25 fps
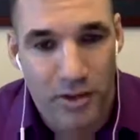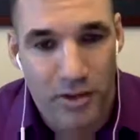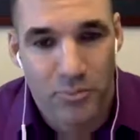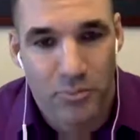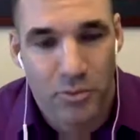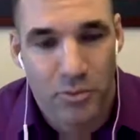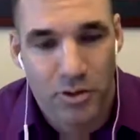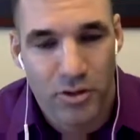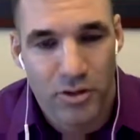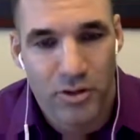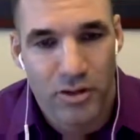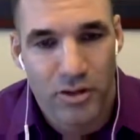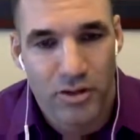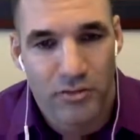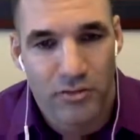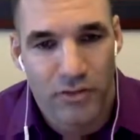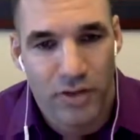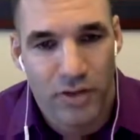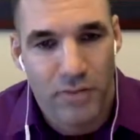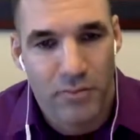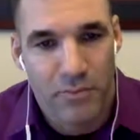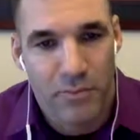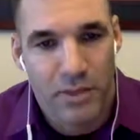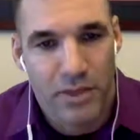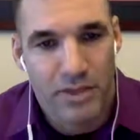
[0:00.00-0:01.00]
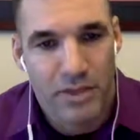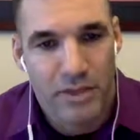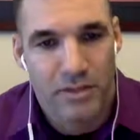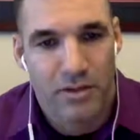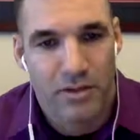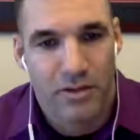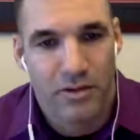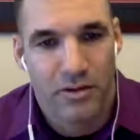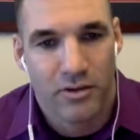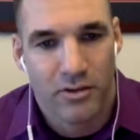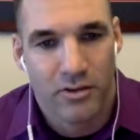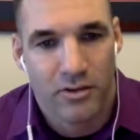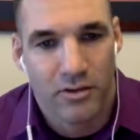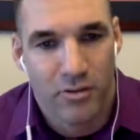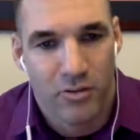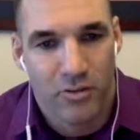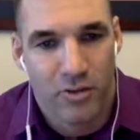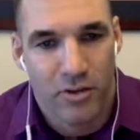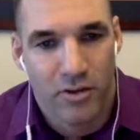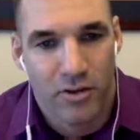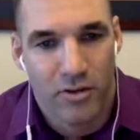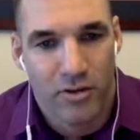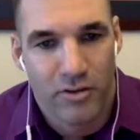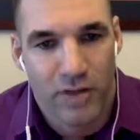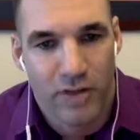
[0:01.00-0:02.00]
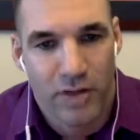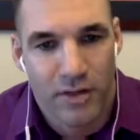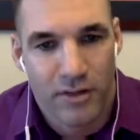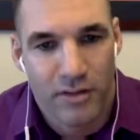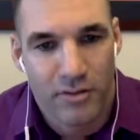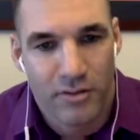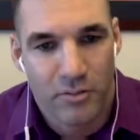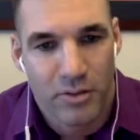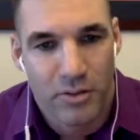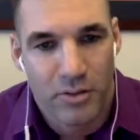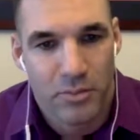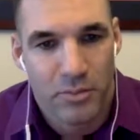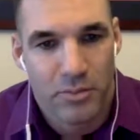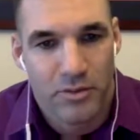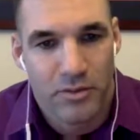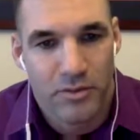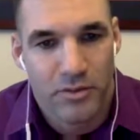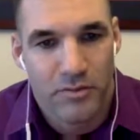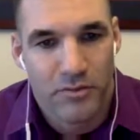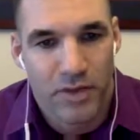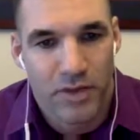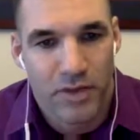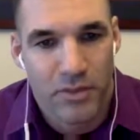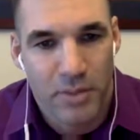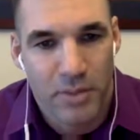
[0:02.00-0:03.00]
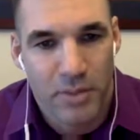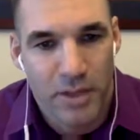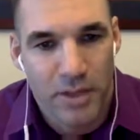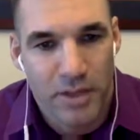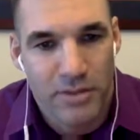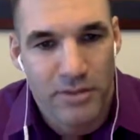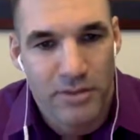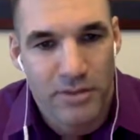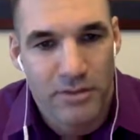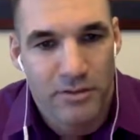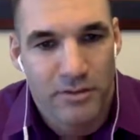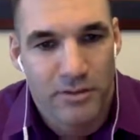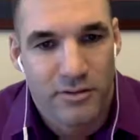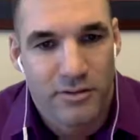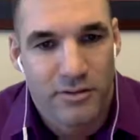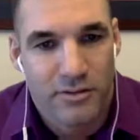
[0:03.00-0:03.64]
a pretty large fan page there. I think over 100,000 people on your fan page.